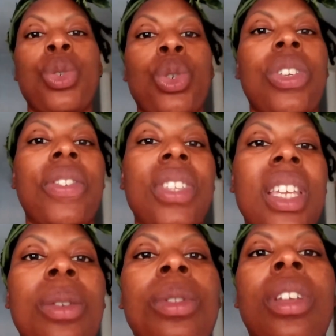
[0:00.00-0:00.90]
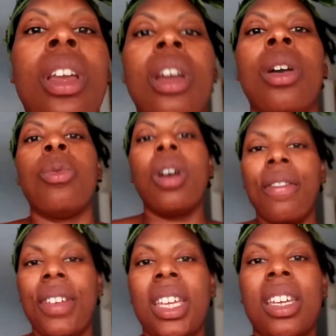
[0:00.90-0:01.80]
so you've seen what
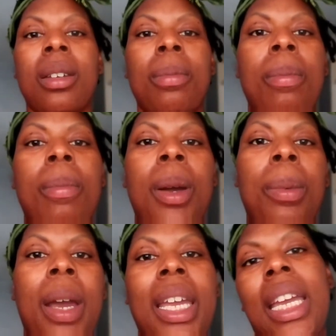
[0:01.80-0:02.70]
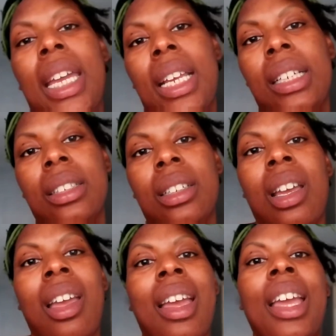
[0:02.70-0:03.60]
I've eaten, my weigh-in.
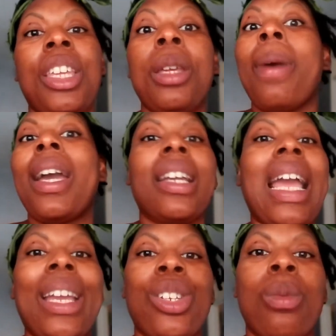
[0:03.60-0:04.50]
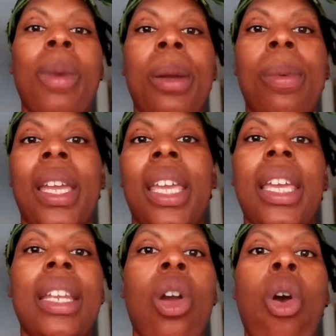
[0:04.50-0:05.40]
You might have catched my
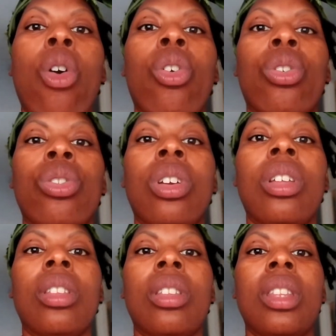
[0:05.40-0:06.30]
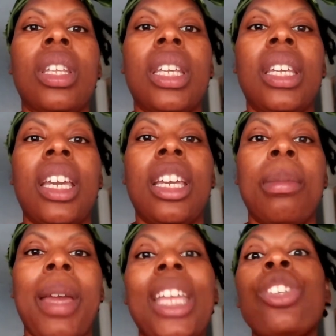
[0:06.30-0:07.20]
weigh-in on the
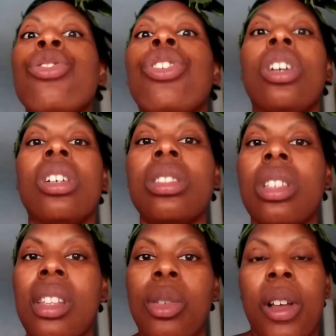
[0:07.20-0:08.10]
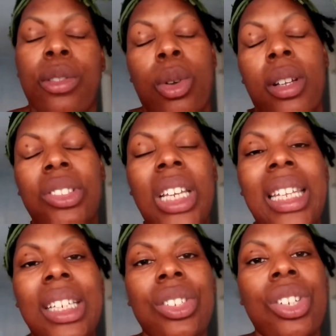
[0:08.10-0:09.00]
intro to the 12-12
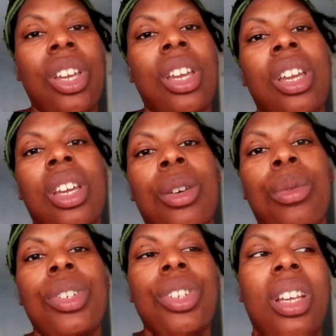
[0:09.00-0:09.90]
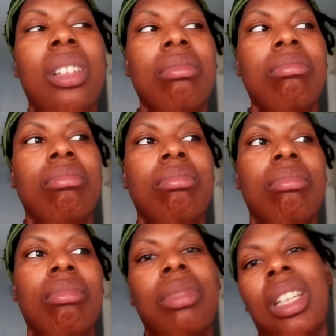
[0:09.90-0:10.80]
challenge, which I'll
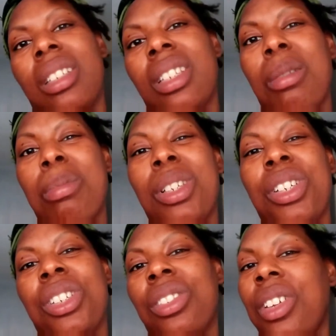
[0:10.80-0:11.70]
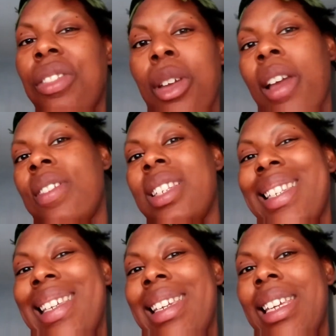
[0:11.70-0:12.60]
link down below if you haven't
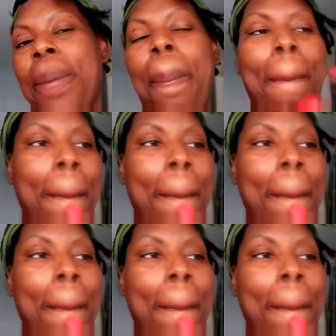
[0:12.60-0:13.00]
seen it.